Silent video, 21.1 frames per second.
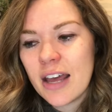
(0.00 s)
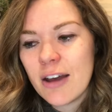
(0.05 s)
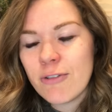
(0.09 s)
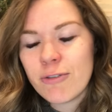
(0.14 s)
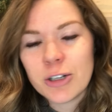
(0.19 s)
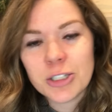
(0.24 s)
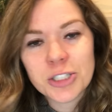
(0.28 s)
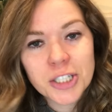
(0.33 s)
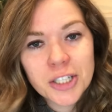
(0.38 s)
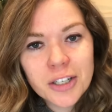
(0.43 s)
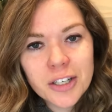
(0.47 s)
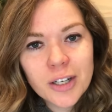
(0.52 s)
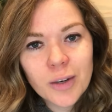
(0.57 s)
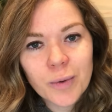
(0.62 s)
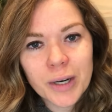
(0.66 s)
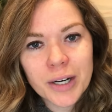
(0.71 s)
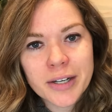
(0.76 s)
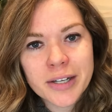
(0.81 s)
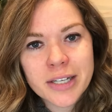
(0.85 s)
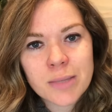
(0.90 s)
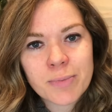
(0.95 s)
Fertility
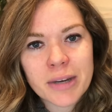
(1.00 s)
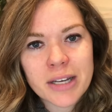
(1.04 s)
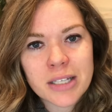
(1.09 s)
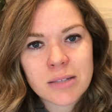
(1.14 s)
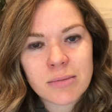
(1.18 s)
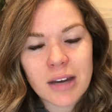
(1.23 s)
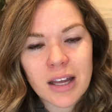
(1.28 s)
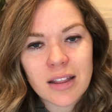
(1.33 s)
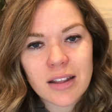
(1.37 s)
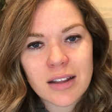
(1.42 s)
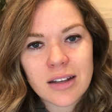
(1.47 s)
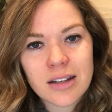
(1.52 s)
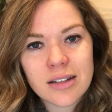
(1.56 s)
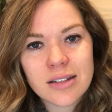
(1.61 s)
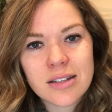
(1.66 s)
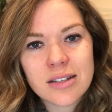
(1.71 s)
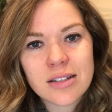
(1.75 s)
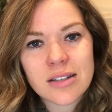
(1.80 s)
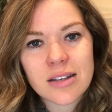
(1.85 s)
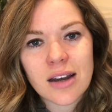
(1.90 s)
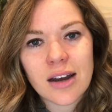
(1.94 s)
awareness-based
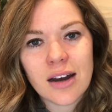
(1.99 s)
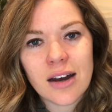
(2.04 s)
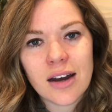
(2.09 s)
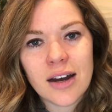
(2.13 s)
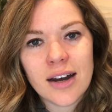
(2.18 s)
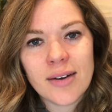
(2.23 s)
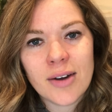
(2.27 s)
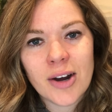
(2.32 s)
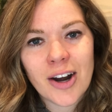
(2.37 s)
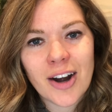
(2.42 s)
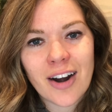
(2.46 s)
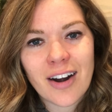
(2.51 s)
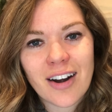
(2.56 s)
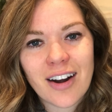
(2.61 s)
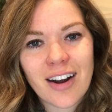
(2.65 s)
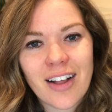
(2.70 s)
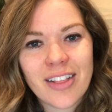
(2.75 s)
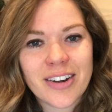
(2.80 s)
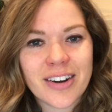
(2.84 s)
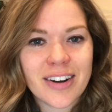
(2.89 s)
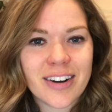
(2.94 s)
methods uh, are
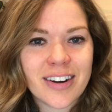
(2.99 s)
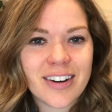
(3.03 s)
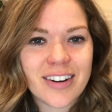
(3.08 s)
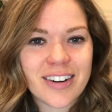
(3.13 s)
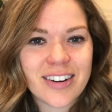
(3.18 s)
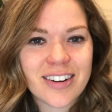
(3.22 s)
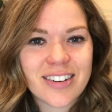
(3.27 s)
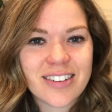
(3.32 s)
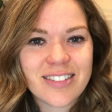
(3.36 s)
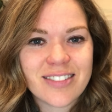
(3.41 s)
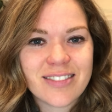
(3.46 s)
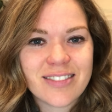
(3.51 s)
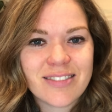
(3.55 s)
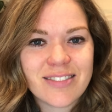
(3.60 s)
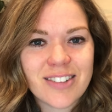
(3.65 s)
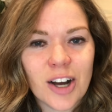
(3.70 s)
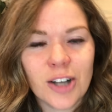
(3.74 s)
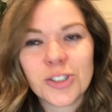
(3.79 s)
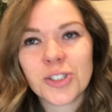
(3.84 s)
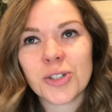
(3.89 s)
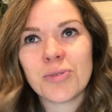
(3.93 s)
other,
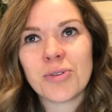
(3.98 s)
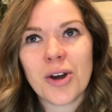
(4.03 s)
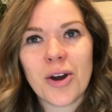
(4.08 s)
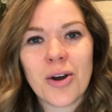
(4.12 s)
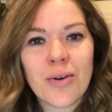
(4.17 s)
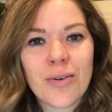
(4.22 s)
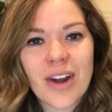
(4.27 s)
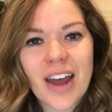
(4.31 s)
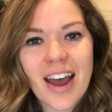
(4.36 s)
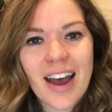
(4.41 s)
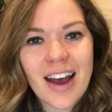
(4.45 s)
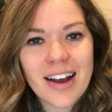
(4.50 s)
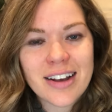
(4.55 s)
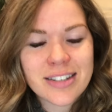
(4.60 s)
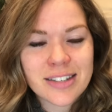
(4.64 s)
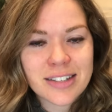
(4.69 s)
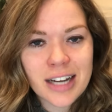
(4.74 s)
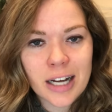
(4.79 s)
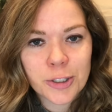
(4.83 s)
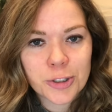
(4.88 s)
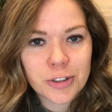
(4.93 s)
also known
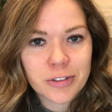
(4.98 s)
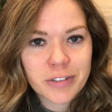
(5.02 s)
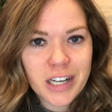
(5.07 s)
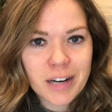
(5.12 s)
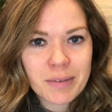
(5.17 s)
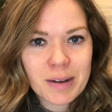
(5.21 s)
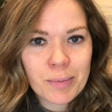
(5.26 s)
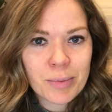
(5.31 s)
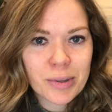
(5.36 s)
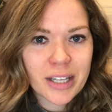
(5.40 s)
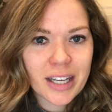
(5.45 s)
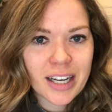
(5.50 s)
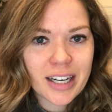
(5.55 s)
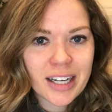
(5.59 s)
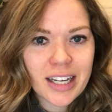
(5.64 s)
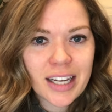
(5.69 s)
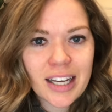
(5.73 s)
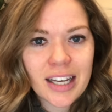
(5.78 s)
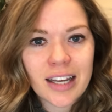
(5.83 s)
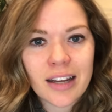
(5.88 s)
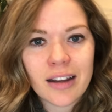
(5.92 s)
as natural family
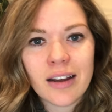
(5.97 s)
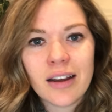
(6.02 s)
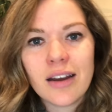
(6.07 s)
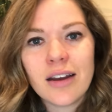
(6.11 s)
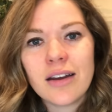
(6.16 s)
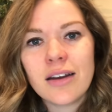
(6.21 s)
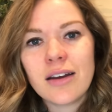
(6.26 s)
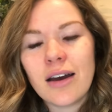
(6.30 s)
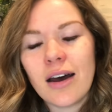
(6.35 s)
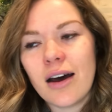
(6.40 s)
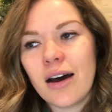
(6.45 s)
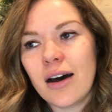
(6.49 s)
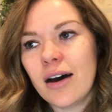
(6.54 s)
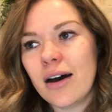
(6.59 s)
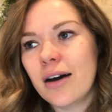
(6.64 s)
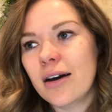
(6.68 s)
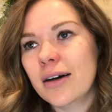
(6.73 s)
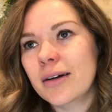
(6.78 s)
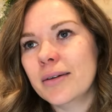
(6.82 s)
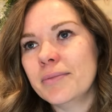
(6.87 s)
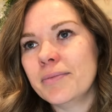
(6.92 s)
planning.
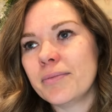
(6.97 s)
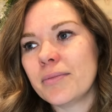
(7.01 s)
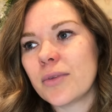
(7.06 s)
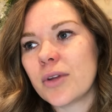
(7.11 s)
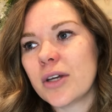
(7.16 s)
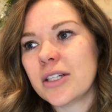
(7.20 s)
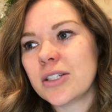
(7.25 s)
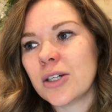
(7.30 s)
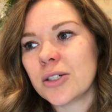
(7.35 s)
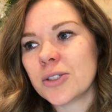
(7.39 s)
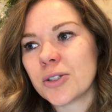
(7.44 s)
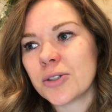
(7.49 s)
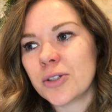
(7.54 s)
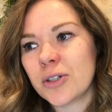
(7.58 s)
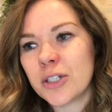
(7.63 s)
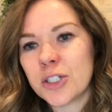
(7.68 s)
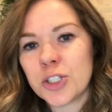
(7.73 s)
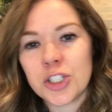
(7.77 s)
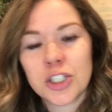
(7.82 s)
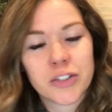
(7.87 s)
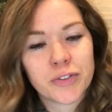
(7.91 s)
Um, it's also
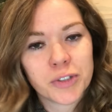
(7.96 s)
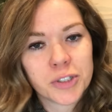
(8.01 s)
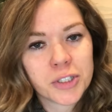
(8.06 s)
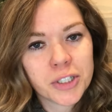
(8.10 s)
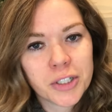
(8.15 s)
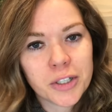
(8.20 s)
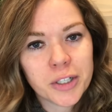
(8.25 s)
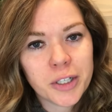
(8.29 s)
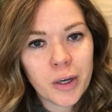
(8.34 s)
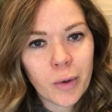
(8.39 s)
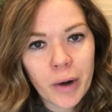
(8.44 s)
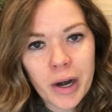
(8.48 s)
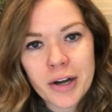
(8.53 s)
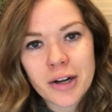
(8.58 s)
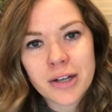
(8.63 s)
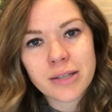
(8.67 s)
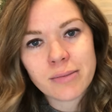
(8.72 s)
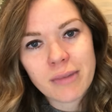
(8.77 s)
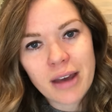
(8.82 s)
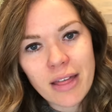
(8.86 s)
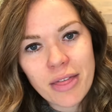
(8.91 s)
known as just fertility
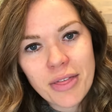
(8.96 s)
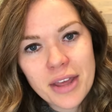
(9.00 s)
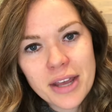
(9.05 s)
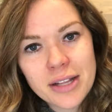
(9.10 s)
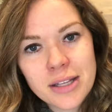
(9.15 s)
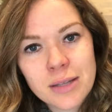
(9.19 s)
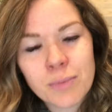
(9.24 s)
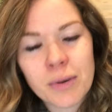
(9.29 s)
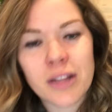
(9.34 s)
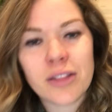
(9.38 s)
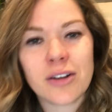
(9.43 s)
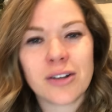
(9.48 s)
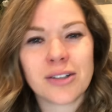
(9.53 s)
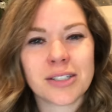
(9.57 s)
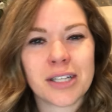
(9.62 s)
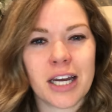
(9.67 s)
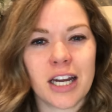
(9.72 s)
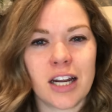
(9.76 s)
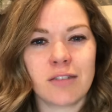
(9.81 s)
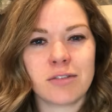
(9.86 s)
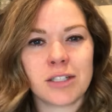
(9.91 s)
awareness methods, but there's
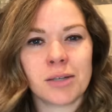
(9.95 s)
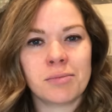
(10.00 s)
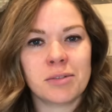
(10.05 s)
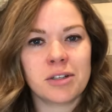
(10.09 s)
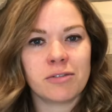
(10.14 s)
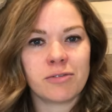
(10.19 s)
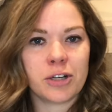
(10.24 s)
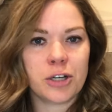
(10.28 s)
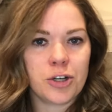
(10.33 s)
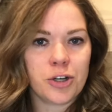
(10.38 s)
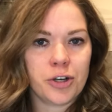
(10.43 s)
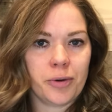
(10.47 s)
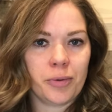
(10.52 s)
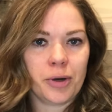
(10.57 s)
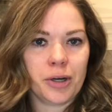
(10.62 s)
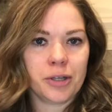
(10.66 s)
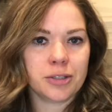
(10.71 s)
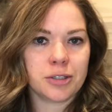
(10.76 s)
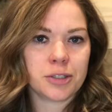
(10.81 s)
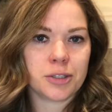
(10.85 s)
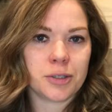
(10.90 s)
kind of some different
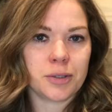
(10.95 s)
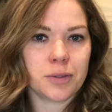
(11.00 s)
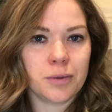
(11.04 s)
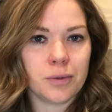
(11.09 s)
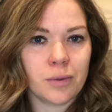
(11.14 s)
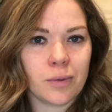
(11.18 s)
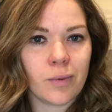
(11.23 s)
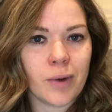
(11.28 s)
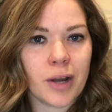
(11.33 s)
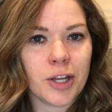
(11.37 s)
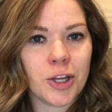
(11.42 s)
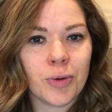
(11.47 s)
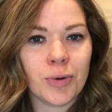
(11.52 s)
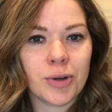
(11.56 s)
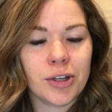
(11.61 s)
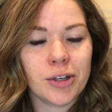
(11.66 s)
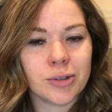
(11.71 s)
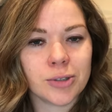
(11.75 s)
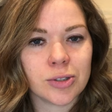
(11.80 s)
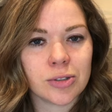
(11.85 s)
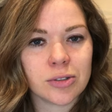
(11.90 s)
nuance to when you
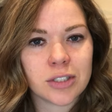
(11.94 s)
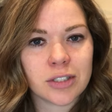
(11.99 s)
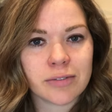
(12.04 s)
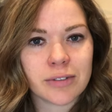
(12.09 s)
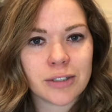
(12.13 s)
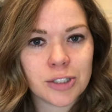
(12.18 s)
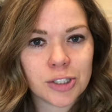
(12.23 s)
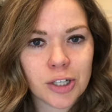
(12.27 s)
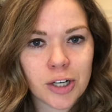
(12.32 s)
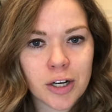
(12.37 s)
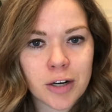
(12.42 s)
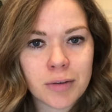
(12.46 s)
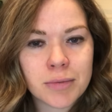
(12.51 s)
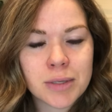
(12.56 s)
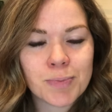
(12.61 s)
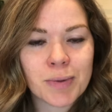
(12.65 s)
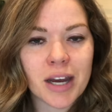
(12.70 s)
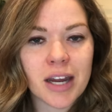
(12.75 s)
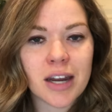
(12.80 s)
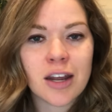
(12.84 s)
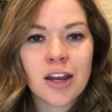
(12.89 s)
would use those different terms.
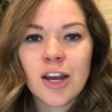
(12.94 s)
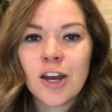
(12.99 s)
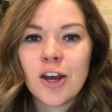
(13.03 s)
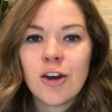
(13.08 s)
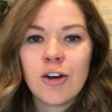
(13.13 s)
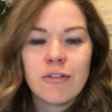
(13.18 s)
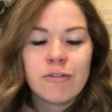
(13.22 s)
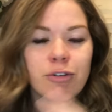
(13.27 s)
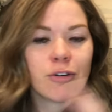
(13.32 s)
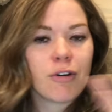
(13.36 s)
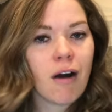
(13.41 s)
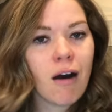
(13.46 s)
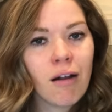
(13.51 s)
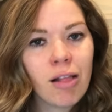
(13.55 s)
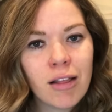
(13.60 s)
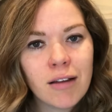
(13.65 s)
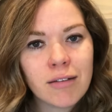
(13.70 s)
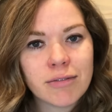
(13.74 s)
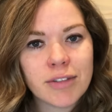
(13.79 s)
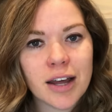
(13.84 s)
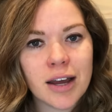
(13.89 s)
But for
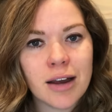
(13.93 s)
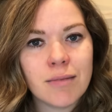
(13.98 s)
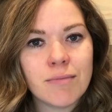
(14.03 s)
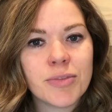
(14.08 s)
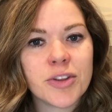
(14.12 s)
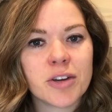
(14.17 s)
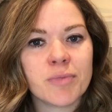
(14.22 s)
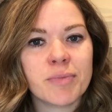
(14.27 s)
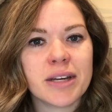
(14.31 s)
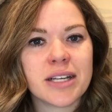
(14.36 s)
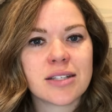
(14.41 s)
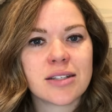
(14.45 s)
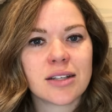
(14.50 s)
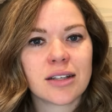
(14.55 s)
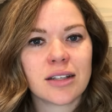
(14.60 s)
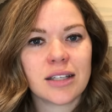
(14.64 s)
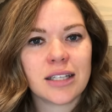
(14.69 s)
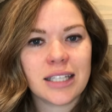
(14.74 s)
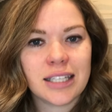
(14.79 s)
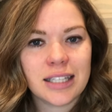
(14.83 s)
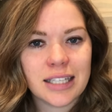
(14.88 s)
all of them, they're
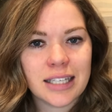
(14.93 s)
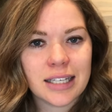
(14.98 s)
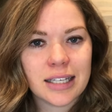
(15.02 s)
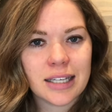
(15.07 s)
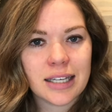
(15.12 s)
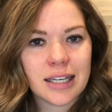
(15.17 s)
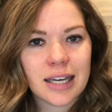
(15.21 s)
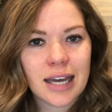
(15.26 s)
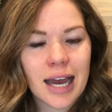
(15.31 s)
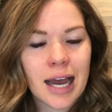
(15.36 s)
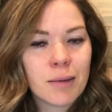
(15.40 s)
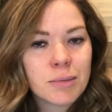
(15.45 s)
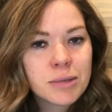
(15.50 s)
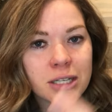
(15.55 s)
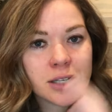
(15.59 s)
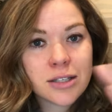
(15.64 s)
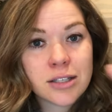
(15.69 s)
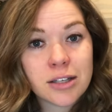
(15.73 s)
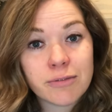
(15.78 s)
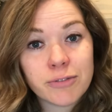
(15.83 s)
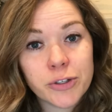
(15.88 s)
basically the
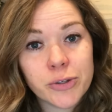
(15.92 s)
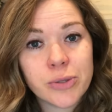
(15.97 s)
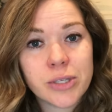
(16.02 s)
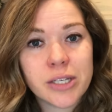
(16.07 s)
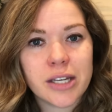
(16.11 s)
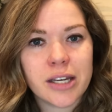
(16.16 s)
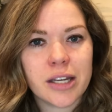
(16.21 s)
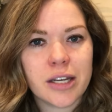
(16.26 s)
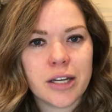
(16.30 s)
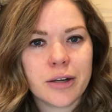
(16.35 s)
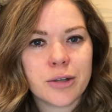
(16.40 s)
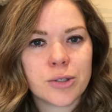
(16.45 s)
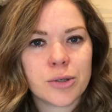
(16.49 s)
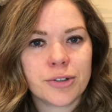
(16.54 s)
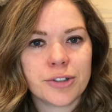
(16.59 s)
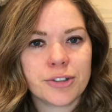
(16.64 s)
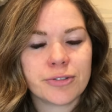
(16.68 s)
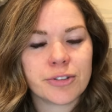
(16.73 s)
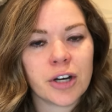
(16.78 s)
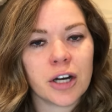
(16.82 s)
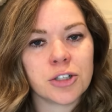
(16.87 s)
absence of using any
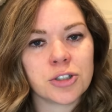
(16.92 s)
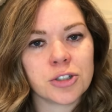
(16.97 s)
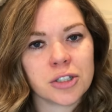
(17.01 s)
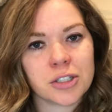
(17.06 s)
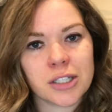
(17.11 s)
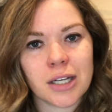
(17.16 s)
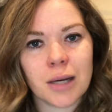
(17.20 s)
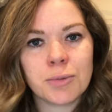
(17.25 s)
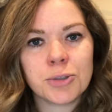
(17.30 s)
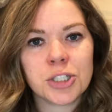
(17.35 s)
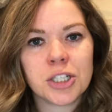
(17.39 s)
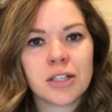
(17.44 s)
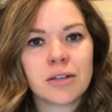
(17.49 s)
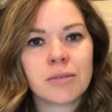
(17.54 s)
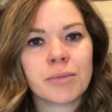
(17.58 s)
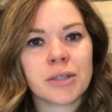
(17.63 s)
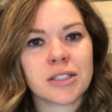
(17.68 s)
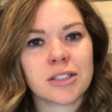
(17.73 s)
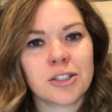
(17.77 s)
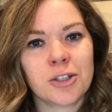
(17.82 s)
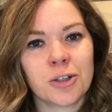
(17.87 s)
sort of contraception,
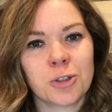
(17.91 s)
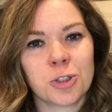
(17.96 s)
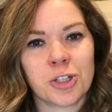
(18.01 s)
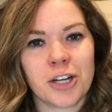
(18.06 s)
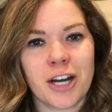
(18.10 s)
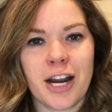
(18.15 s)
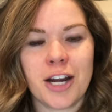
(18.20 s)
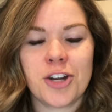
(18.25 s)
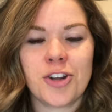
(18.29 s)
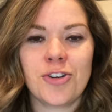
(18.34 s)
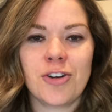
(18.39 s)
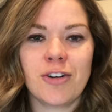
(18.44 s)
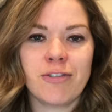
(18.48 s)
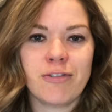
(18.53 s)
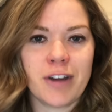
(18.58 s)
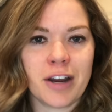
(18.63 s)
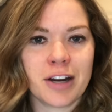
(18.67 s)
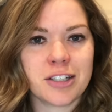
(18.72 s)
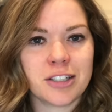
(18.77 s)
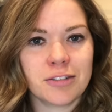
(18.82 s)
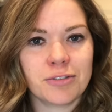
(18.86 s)
but still trying to
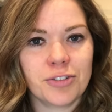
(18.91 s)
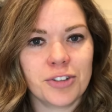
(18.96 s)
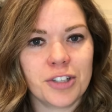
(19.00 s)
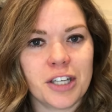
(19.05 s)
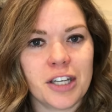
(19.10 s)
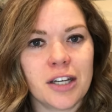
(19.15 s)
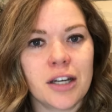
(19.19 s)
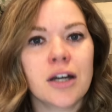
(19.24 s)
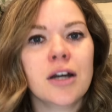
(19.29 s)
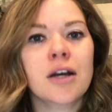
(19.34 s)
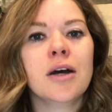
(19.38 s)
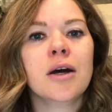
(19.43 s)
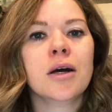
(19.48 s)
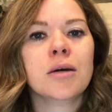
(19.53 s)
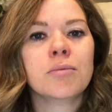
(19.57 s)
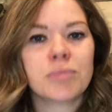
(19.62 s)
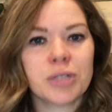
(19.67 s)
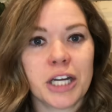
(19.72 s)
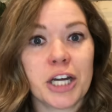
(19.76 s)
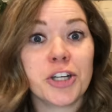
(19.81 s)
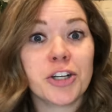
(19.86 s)
effectively
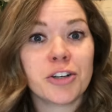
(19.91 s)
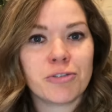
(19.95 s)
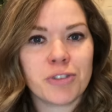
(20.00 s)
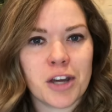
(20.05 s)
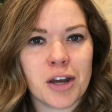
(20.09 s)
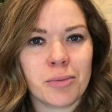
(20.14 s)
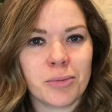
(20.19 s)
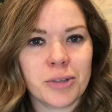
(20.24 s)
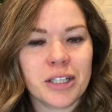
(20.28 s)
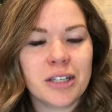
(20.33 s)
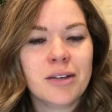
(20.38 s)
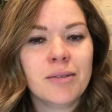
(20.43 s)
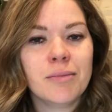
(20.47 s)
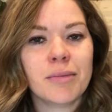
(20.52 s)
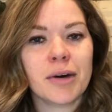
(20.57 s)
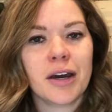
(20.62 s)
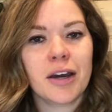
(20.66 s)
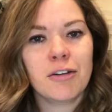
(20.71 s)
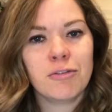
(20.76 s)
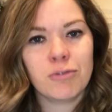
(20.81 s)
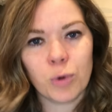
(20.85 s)
plan your family
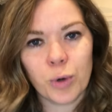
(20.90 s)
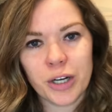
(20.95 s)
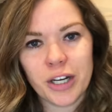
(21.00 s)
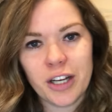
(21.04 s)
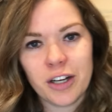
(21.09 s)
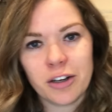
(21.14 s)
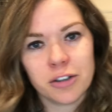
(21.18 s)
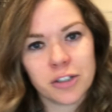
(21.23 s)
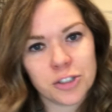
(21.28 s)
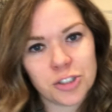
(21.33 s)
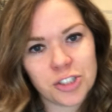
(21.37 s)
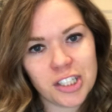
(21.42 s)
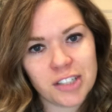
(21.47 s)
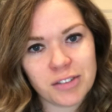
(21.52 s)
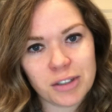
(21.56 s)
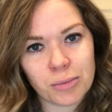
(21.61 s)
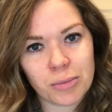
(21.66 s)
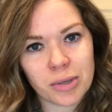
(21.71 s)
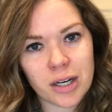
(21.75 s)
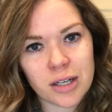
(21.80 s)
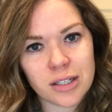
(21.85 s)
by avoiding or
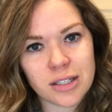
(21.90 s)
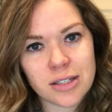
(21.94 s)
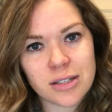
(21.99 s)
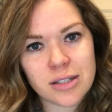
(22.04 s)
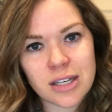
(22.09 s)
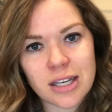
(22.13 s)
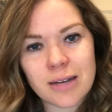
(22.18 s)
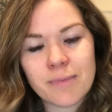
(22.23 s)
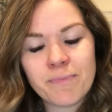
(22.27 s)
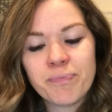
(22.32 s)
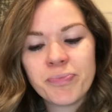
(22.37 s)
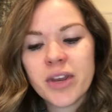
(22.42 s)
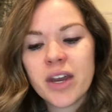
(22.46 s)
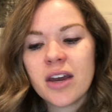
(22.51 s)
achieving pregnancy.